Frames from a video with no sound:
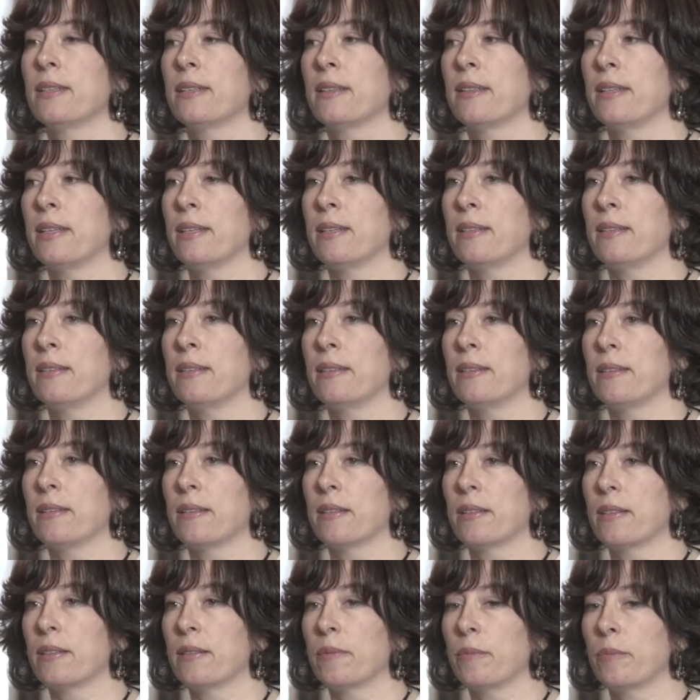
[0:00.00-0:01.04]

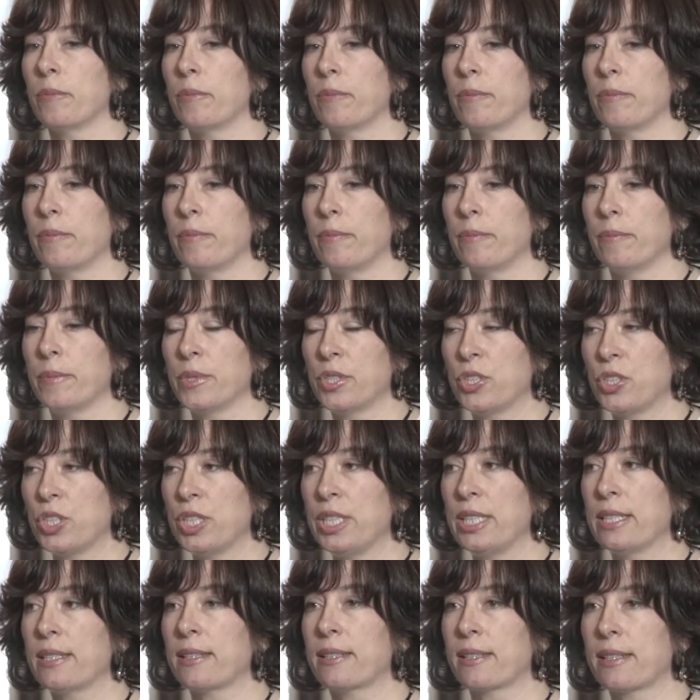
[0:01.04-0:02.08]
then
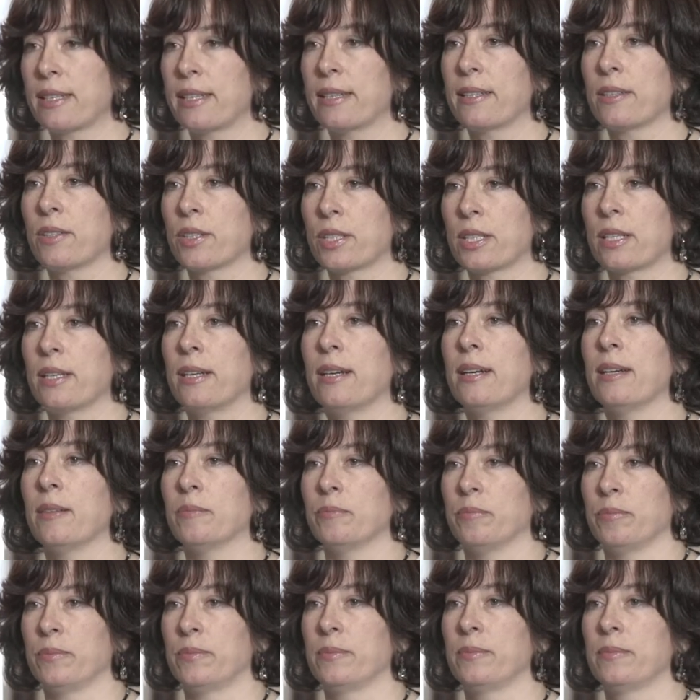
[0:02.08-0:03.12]
Mashiach cannot
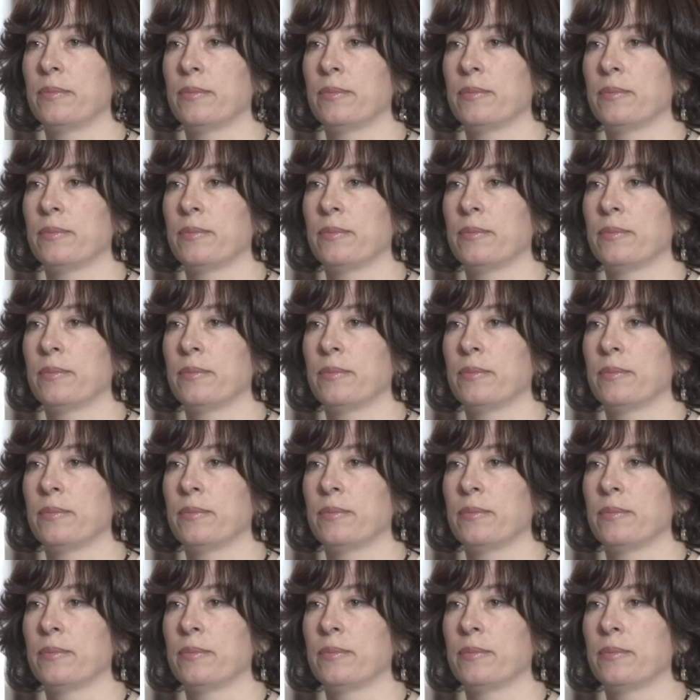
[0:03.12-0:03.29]
come.